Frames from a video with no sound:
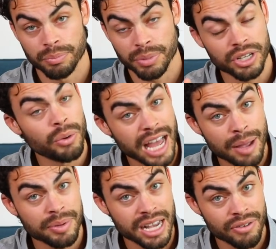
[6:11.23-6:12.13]
But you know what
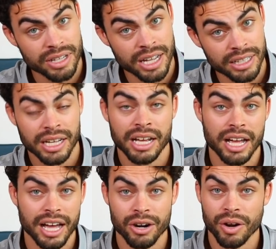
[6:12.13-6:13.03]
happened after that?
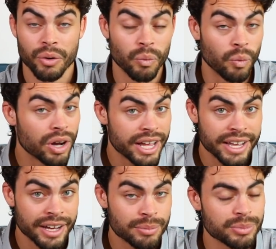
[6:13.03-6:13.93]
At around 1
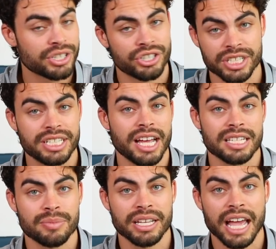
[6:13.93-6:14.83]
a.m., she
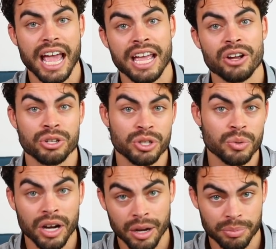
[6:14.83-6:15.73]
texts me, hey, are
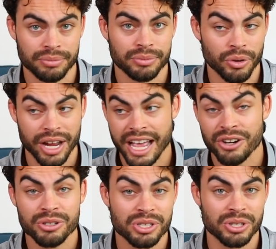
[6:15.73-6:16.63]
you up? Or hey, are
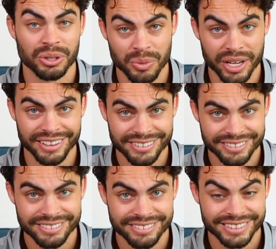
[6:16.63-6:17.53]
you still awake?
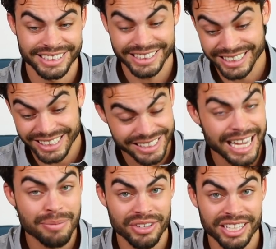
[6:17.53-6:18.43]
She did the
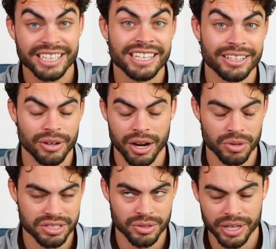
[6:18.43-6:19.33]
same thing. Well, I
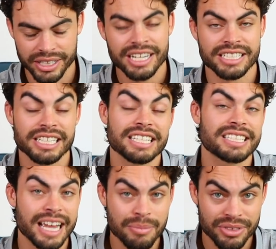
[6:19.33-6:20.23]
wasn't awake. She did the
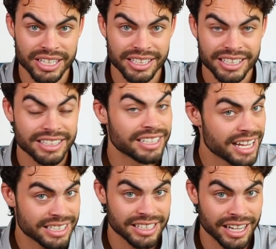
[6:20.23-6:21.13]
same thing the
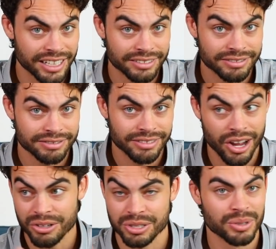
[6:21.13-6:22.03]
next night. I
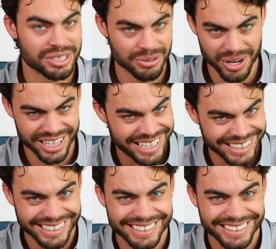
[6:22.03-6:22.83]
also wasn't awake.